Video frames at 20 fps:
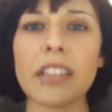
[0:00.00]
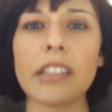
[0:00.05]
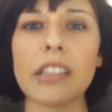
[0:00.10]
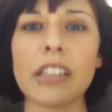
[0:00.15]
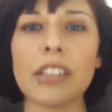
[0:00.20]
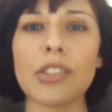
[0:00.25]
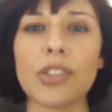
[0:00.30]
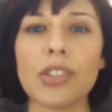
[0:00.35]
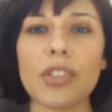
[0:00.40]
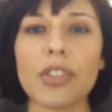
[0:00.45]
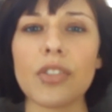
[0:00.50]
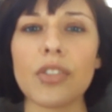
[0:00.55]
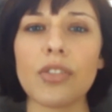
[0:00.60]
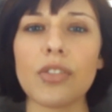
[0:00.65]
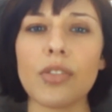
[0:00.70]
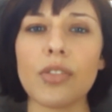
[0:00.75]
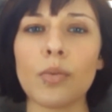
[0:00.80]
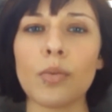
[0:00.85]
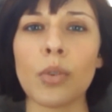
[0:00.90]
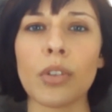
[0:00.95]
He
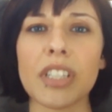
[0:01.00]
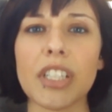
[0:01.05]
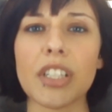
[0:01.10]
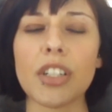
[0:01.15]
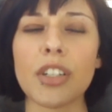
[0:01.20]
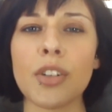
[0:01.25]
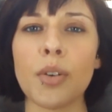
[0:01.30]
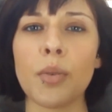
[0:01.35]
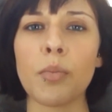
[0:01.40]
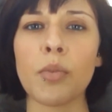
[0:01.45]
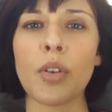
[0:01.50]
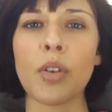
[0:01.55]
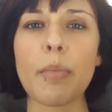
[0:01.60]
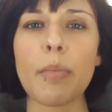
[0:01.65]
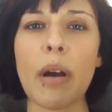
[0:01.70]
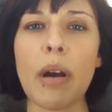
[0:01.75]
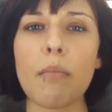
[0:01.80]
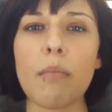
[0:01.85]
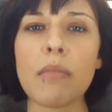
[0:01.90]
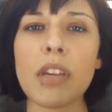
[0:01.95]
just wanted to know more
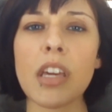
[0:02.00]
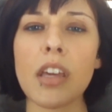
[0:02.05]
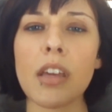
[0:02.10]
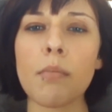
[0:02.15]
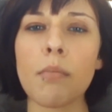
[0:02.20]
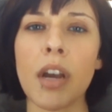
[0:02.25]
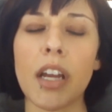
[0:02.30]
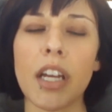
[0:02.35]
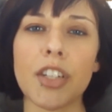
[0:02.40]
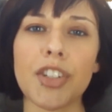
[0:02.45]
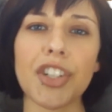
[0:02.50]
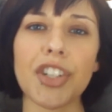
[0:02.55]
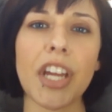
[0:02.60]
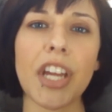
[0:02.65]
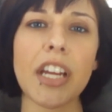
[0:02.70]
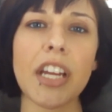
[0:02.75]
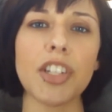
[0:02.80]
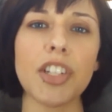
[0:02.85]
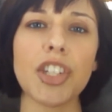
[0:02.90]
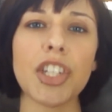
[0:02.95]
about me, my
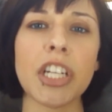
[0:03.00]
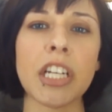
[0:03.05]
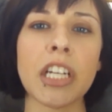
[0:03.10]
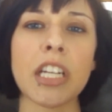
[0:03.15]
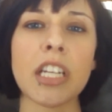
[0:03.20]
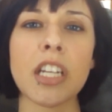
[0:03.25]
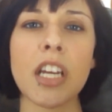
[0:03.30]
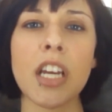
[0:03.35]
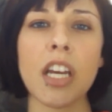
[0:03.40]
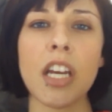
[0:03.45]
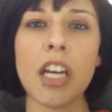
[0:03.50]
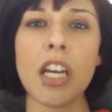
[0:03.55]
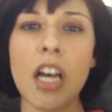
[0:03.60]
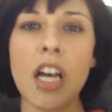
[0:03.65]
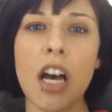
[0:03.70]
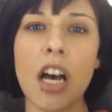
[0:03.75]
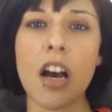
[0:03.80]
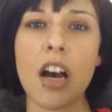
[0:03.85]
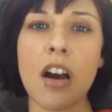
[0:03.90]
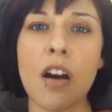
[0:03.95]
education,
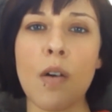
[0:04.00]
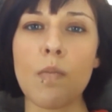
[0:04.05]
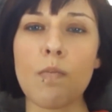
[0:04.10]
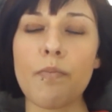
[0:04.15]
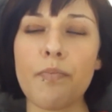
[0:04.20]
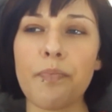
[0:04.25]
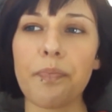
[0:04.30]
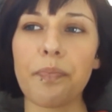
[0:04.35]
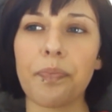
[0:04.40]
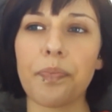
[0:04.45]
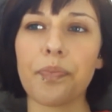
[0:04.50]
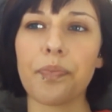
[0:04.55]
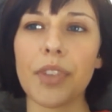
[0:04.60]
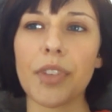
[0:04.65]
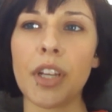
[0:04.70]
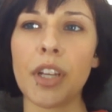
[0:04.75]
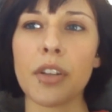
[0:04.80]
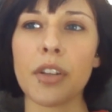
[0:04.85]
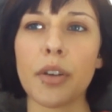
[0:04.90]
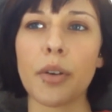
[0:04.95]

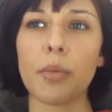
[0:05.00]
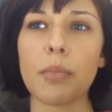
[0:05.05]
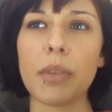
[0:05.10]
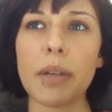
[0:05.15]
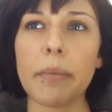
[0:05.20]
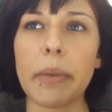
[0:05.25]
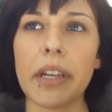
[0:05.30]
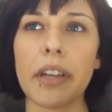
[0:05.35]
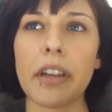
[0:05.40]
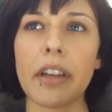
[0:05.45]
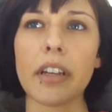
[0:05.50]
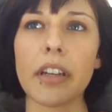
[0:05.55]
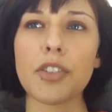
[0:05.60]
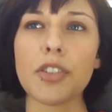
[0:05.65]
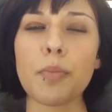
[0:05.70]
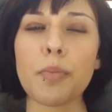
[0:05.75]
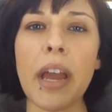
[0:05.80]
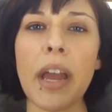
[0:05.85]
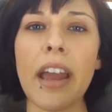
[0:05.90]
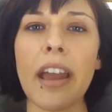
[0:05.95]
me being in
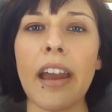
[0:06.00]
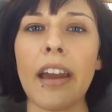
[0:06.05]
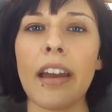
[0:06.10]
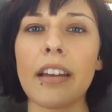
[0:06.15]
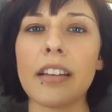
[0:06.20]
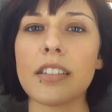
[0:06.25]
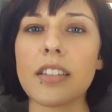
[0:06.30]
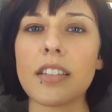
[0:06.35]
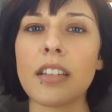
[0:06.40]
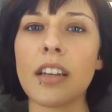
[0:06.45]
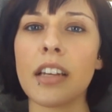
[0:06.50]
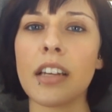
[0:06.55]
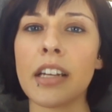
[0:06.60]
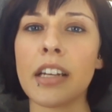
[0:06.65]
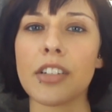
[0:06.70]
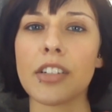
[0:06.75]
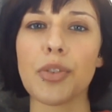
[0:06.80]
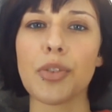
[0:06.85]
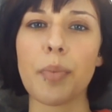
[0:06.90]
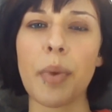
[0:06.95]
Japan and
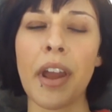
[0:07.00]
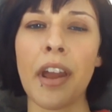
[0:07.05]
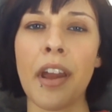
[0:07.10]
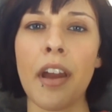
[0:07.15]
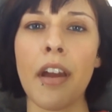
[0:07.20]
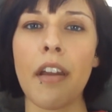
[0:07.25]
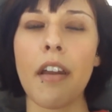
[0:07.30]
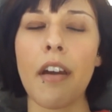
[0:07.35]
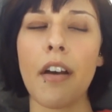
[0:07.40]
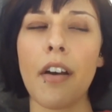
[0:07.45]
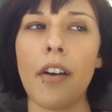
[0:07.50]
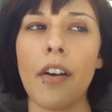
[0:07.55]
studying in Japan.